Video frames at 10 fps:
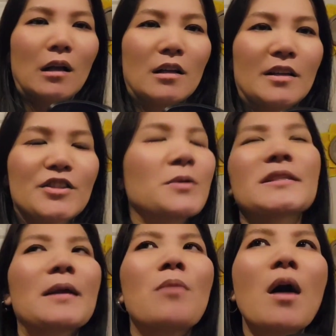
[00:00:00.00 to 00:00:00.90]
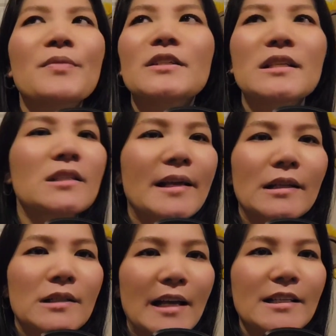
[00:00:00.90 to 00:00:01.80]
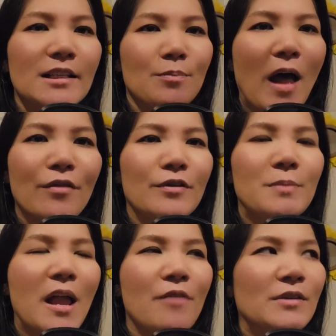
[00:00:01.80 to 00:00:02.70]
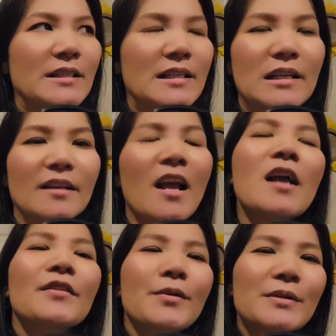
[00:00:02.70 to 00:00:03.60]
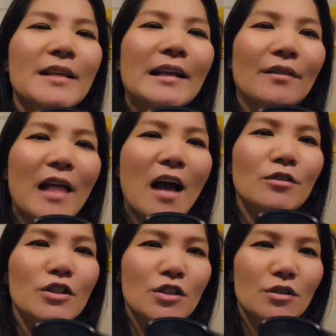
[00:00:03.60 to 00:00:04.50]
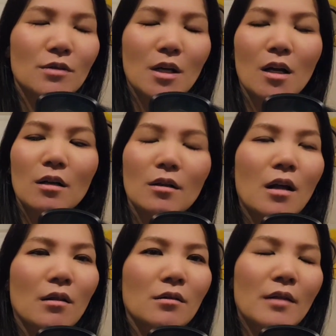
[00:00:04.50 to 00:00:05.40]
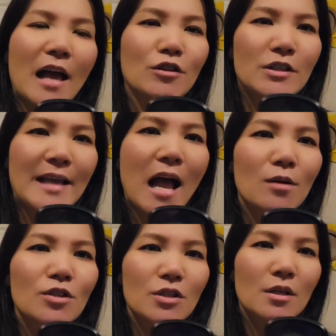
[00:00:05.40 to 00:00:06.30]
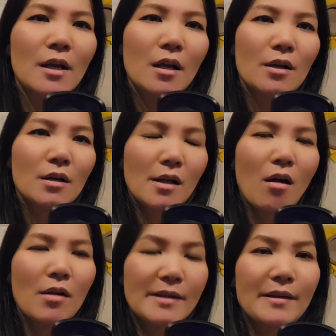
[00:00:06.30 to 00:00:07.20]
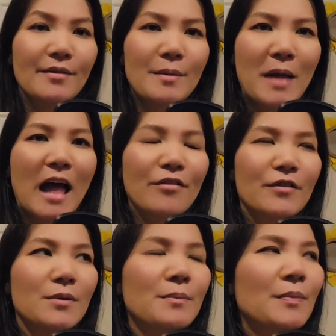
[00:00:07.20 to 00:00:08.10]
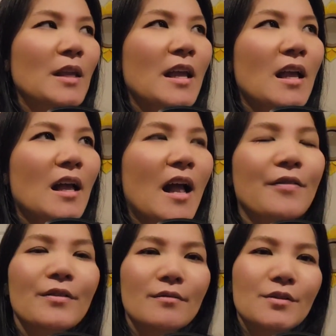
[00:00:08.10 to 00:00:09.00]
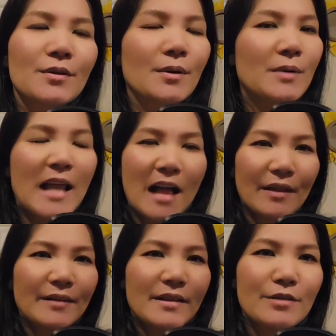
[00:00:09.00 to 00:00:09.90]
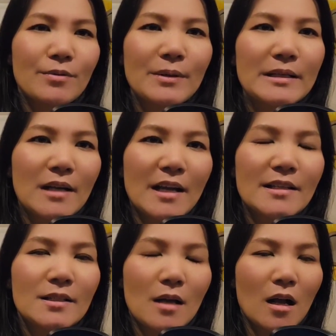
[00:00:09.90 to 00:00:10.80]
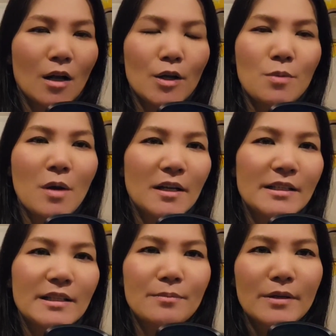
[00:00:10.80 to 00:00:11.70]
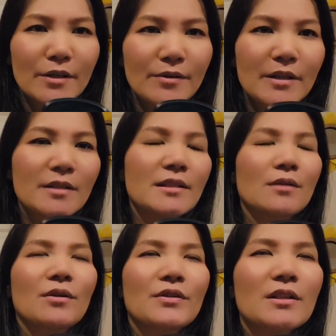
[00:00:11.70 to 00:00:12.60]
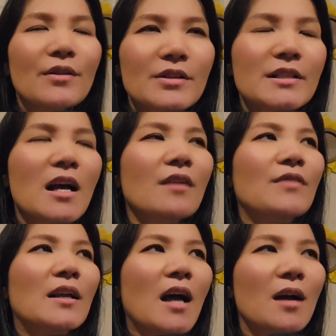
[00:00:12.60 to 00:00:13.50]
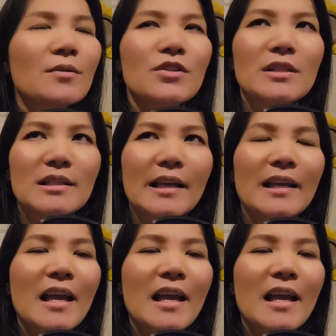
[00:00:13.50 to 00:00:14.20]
She was like, Mom, this is like the nicest bathroom I ever seen. There was like a lounge, uh, a lounge couch in the bathroom. And, you know, it had like these really nice, uh, humongous mirrors and all this other stuff. And I was just like,